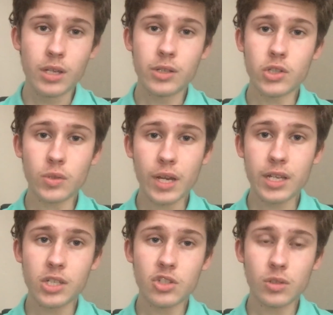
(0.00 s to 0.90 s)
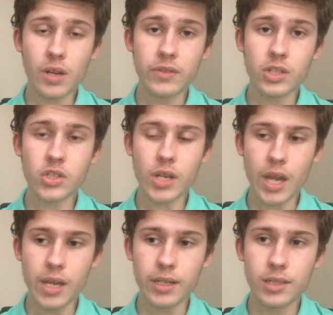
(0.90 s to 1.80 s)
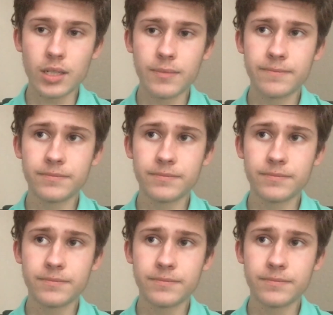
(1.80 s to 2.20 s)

Did you like it? Did you love it? Did you hate it?